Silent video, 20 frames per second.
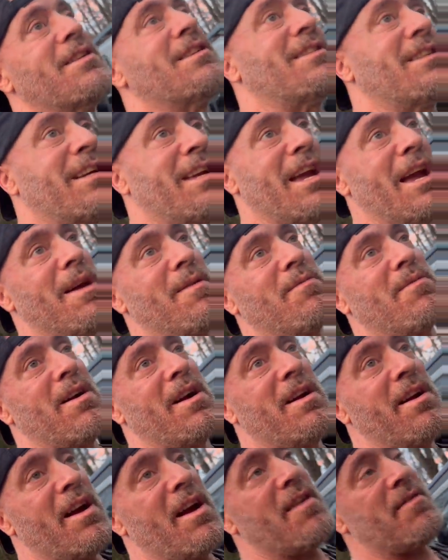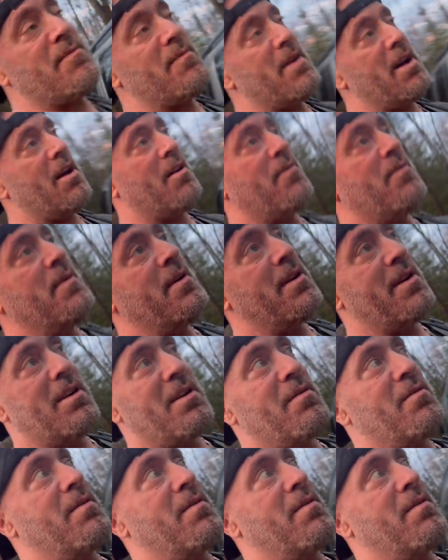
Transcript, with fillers: This is a campground a half mile from here on the